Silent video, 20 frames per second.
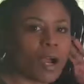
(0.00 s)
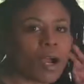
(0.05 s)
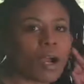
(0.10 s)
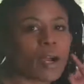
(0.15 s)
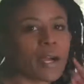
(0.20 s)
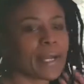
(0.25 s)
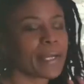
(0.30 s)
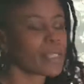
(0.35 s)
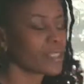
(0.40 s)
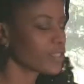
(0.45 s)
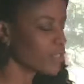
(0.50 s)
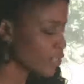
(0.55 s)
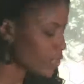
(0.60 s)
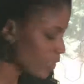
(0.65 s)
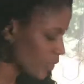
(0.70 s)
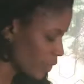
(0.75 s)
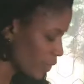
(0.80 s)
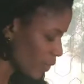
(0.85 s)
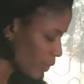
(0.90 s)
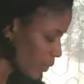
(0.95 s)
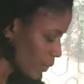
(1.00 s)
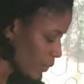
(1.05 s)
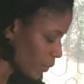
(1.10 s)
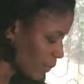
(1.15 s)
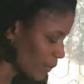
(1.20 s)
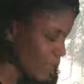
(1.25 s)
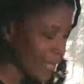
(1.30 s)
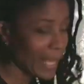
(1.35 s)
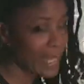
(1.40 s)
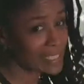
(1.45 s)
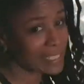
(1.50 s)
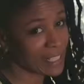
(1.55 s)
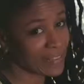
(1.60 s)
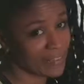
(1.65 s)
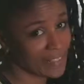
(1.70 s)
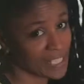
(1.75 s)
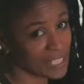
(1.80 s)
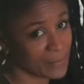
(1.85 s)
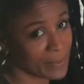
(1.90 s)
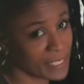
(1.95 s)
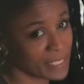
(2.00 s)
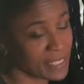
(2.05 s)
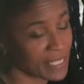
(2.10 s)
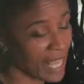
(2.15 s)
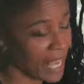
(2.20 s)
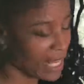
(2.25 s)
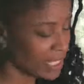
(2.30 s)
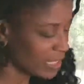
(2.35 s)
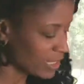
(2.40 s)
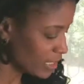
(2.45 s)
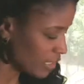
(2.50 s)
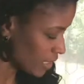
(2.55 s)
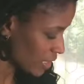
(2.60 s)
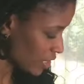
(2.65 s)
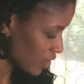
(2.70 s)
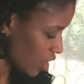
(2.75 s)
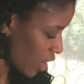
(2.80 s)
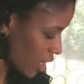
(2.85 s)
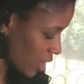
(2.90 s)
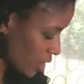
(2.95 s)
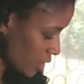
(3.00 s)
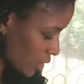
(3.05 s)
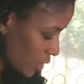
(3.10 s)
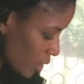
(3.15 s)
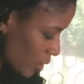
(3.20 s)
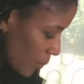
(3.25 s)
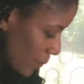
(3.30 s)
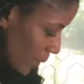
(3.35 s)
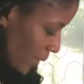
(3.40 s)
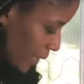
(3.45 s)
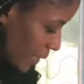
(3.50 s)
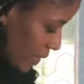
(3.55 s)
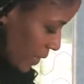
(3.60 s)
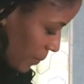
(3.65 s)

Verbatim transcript: All right, so as I fix my salad, I'm gonna talk a little bit.